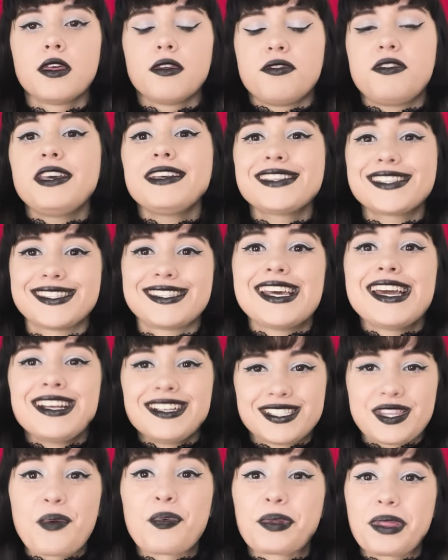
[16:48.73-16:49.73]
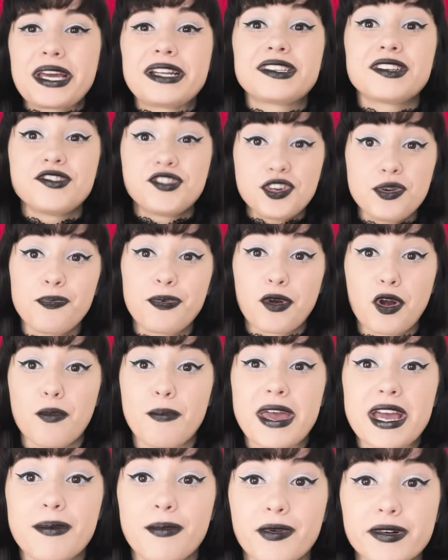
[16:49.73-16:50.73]
These things that relate to Jupiter
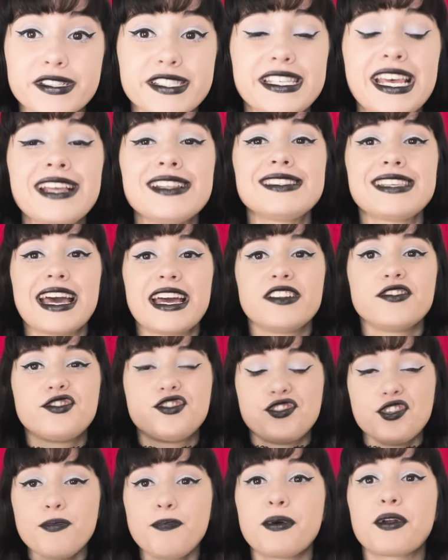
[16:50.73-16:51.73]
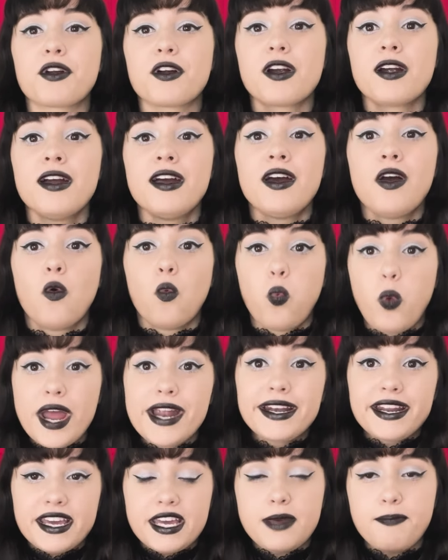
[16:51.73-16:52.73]
make more sense. And Jupiter,
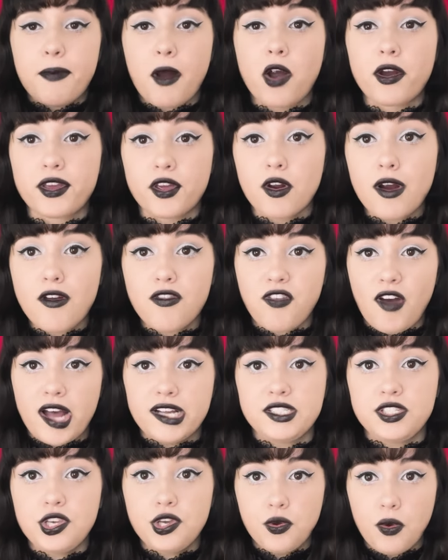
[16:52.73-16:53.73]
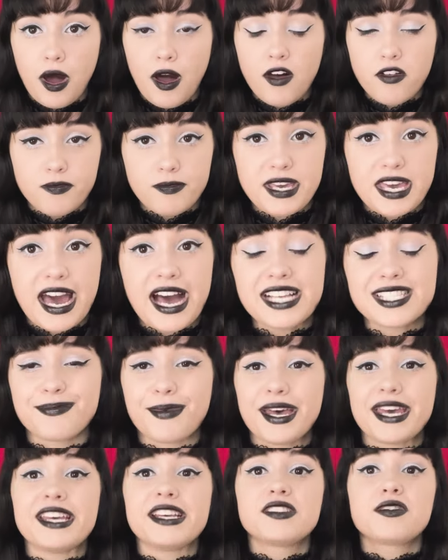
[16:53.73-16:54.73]
when he purifies you of
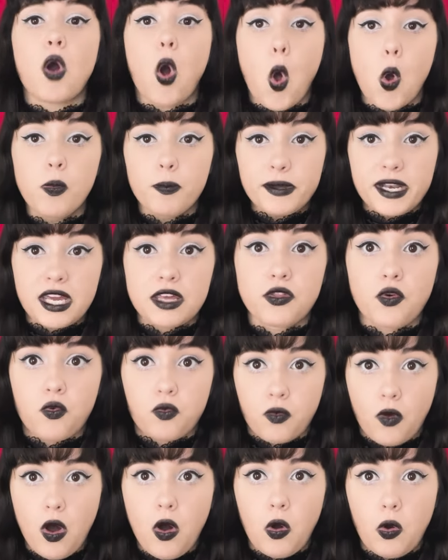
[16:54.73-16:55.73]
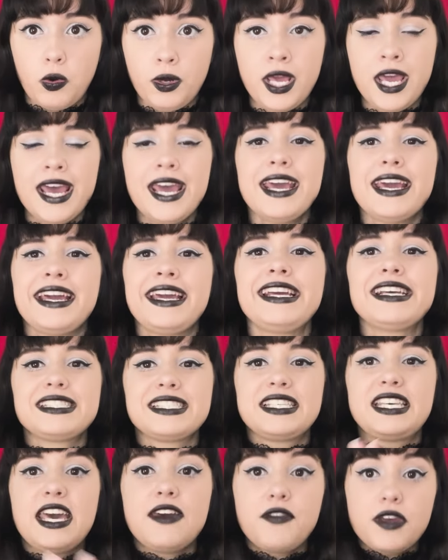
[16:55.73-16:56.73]
miasma, is opening the road. He's
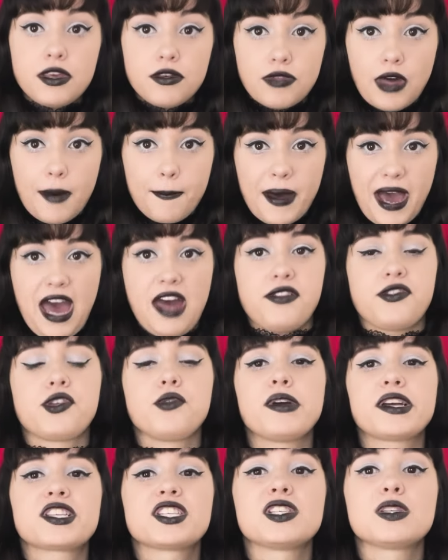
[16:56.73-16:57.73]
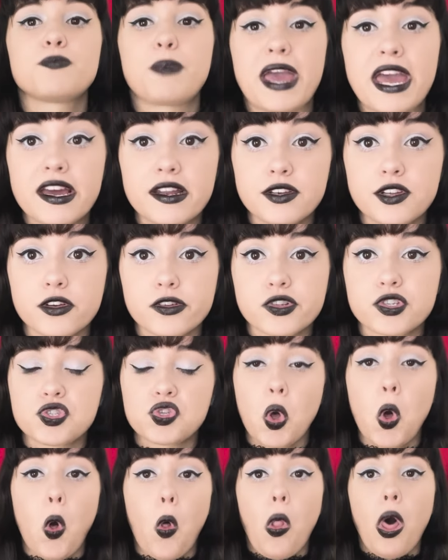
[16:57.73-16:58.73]
giving you that path to expand your
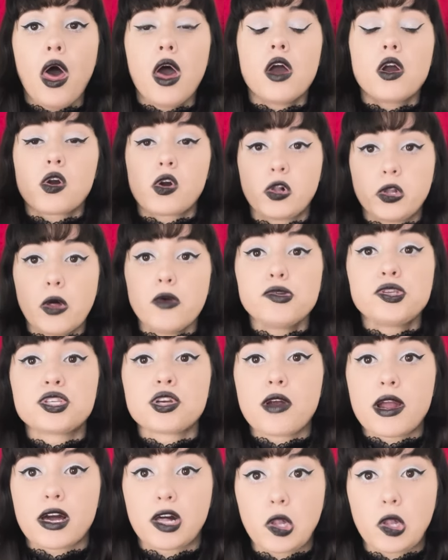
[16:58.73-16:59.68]
soul closer and